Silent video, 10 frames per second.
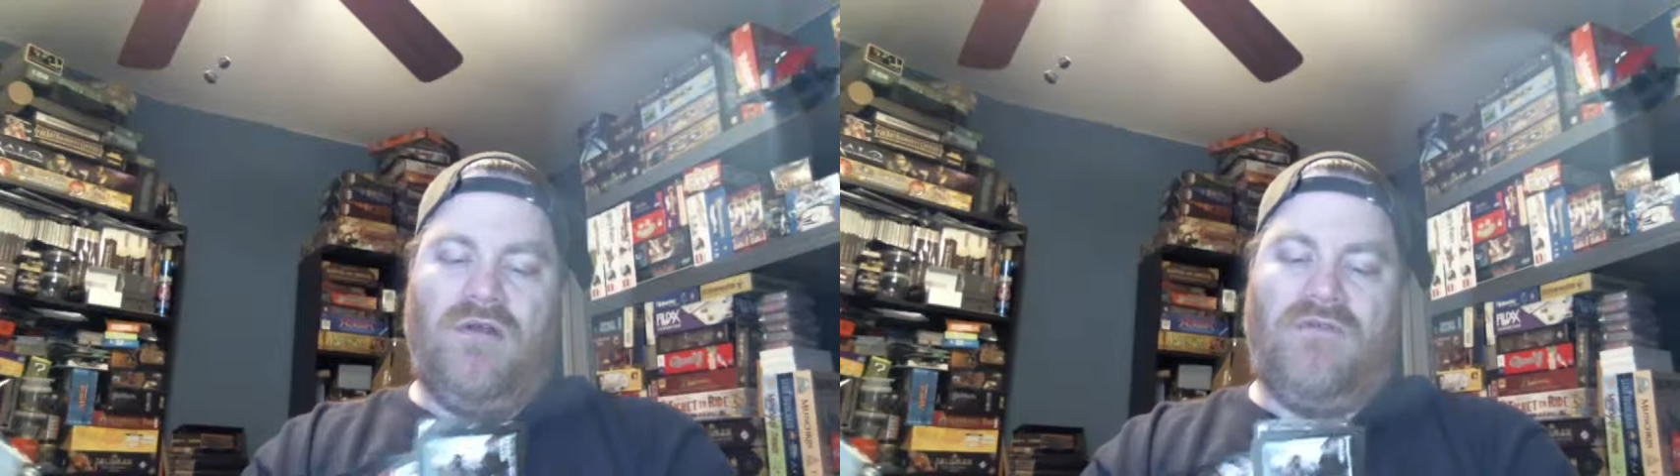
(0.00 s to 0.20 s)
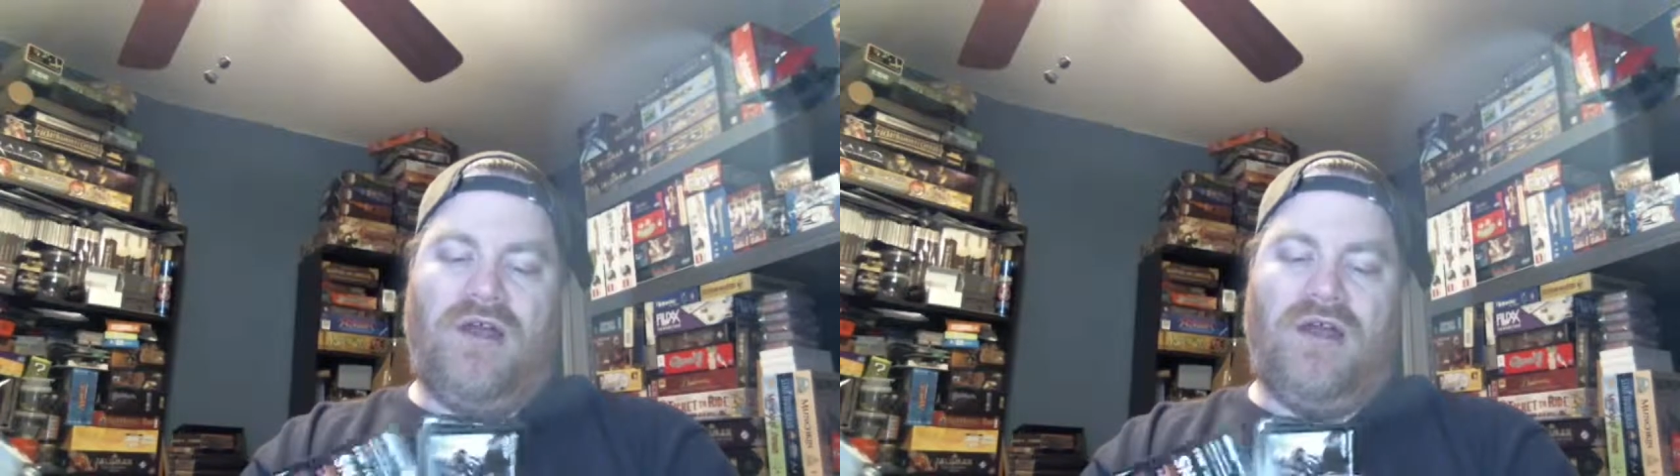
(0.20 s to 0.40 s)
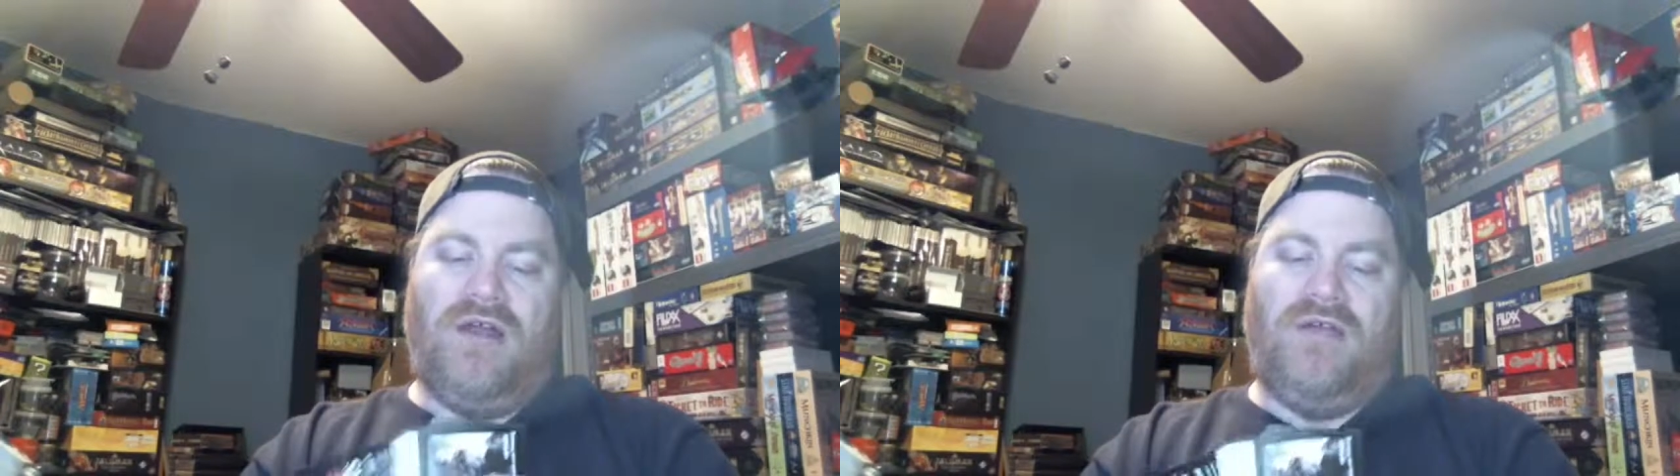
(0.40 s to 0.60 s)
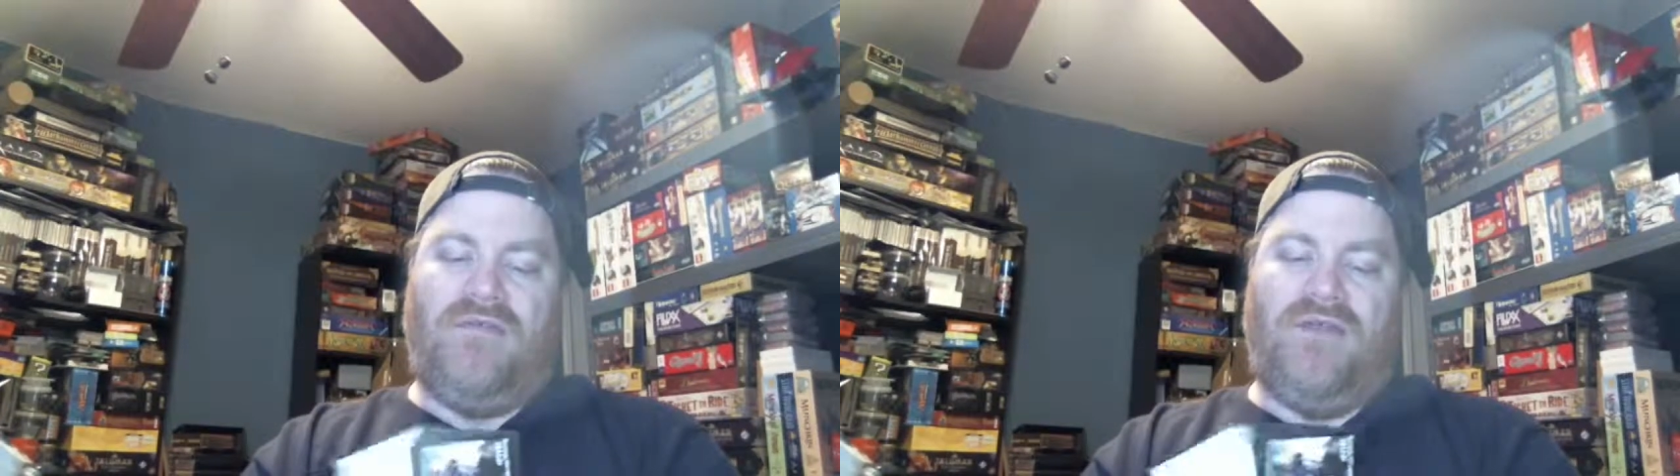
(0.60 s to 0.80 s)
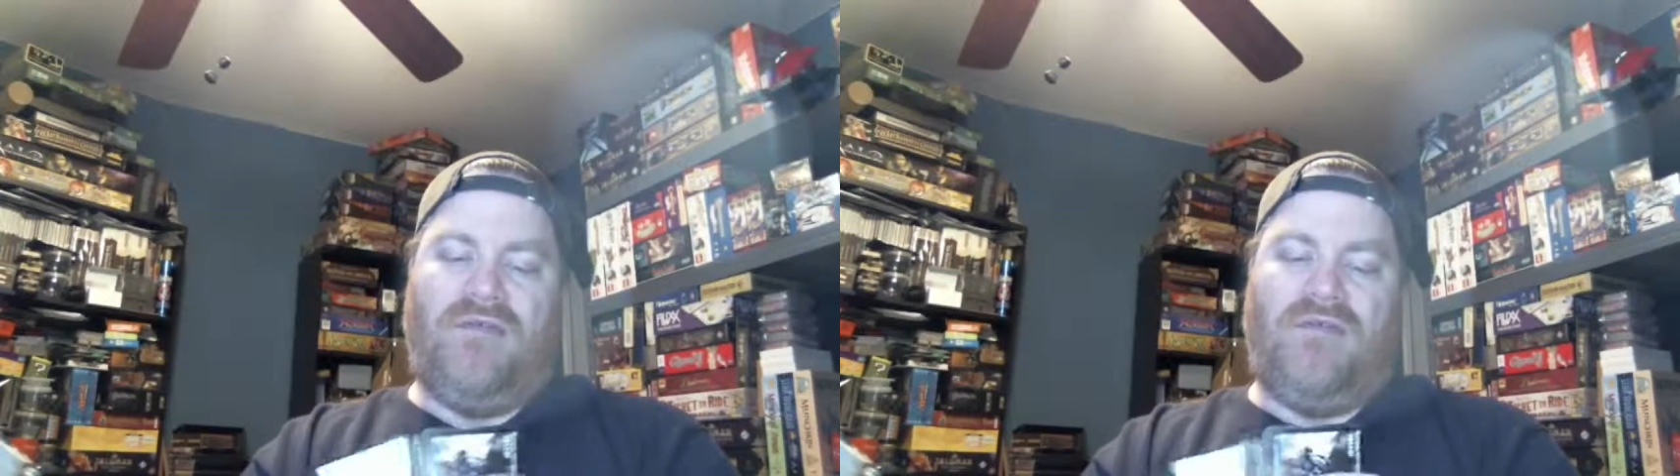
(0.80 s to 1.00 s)
5,
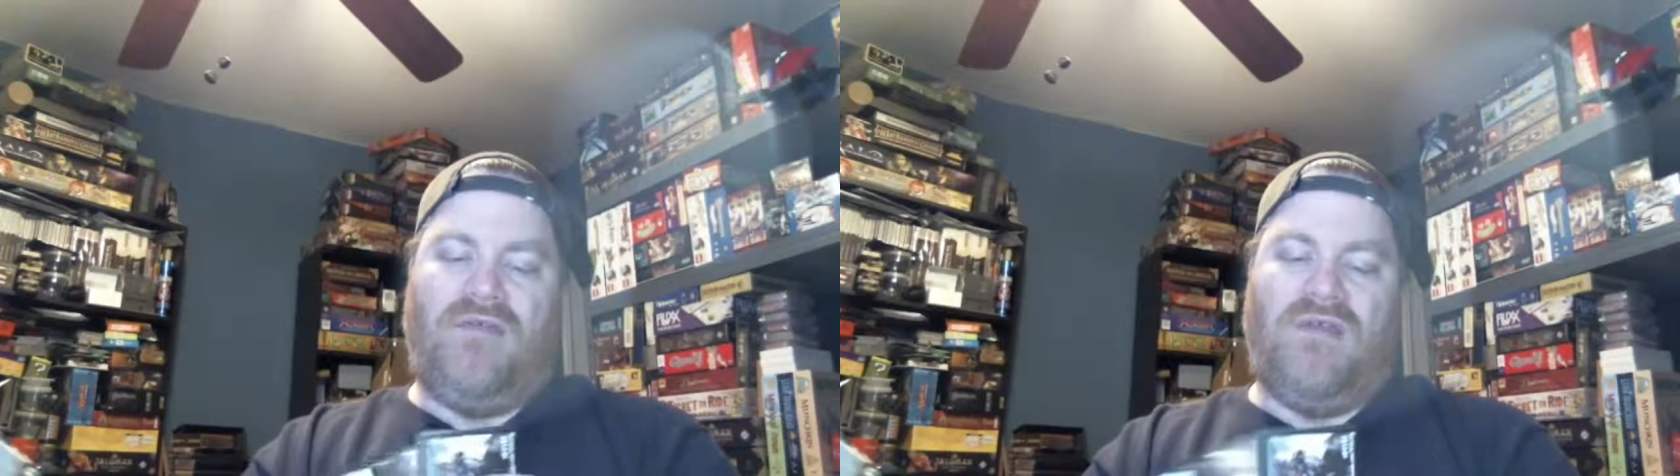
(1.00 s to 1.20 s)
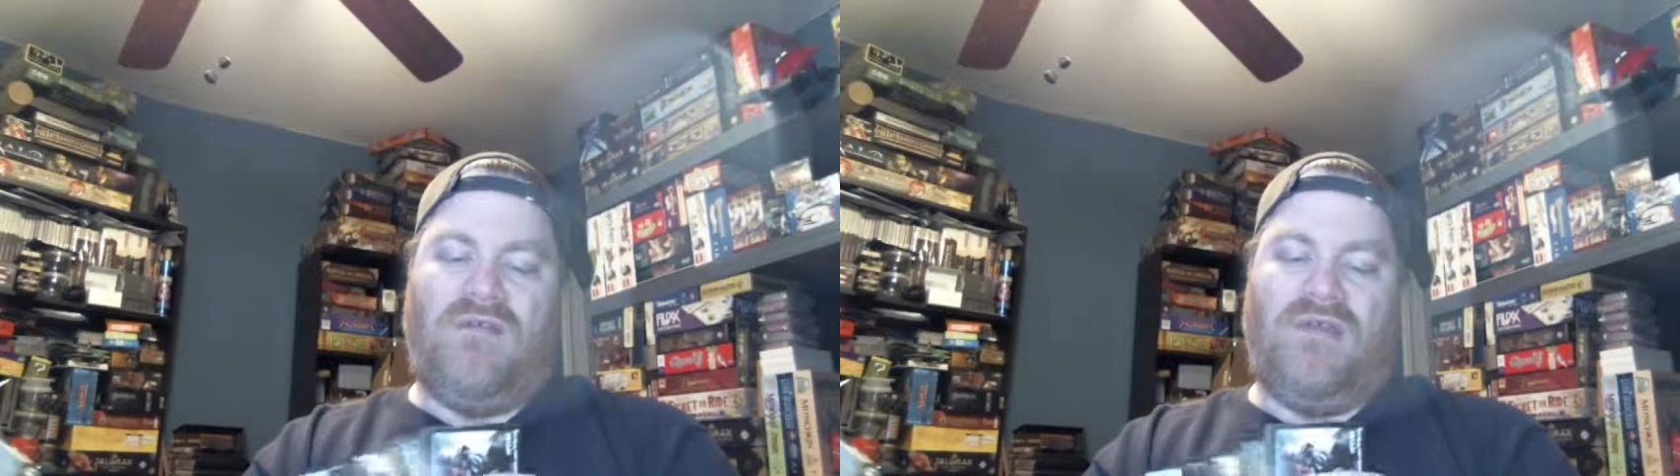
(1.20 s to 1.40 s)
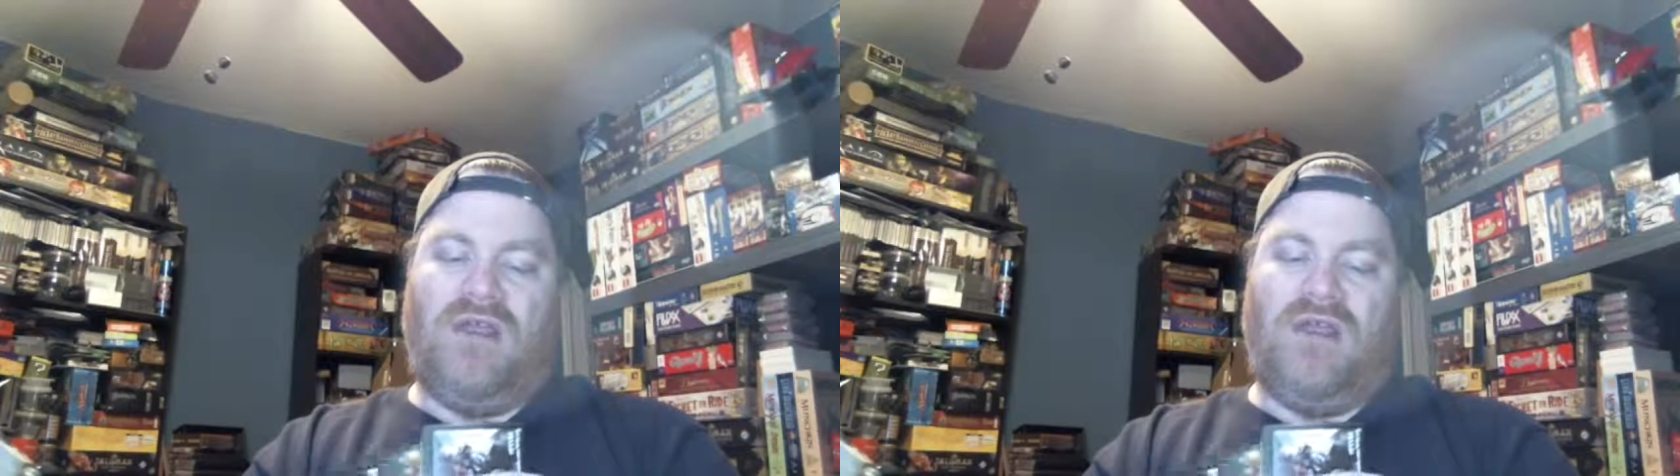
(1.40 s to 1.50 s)
6, 7,